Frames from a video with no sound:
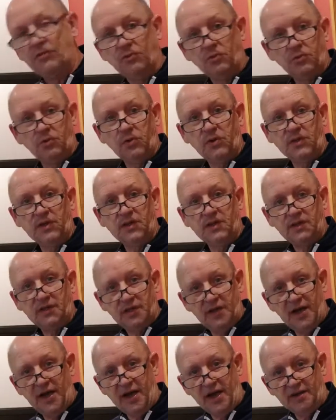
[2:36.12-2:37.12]
of the working
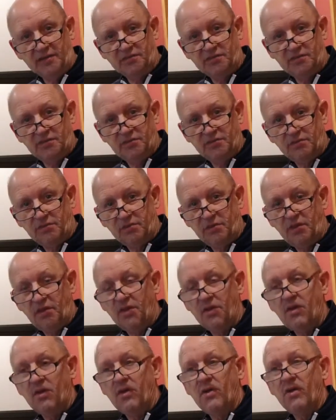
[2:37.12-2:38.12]
class.
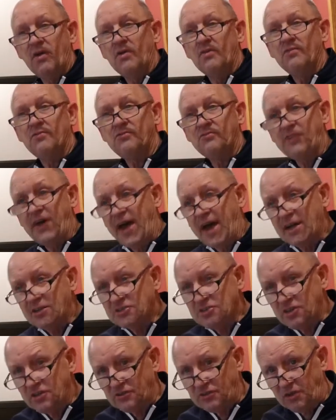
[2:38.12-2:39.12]

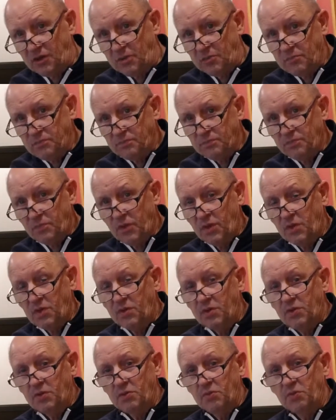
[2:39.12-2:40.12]
Fascism,
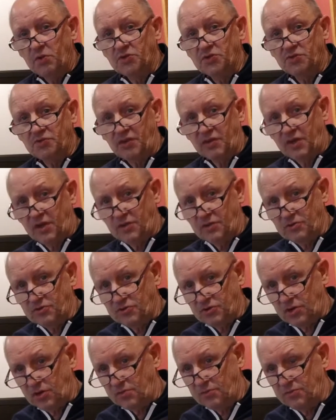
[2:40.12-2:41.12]
which is another
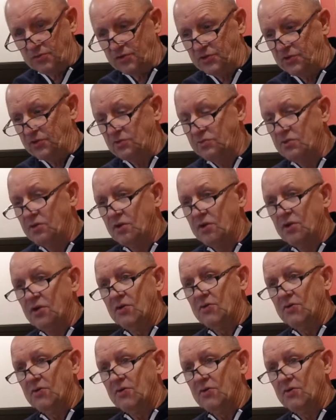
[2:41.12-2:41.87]
term for you,